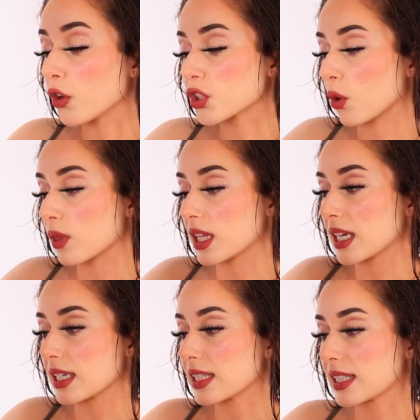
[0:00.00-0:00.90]
Also
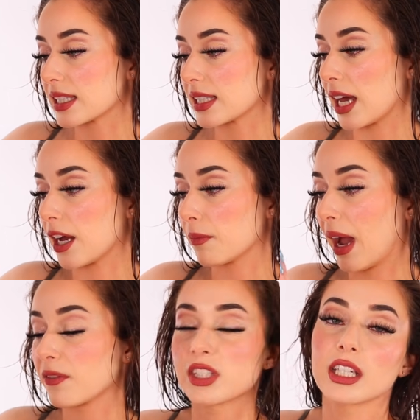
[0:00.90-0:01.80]
this,
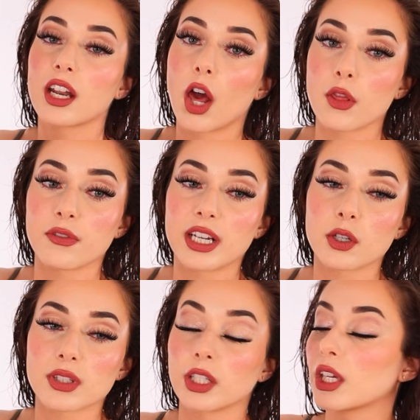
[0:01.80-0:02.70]
I've seen in other
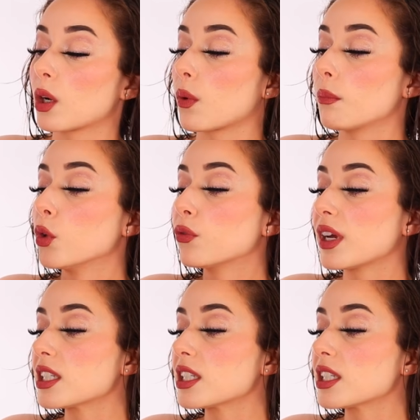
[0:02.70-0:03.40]
videos that you can remove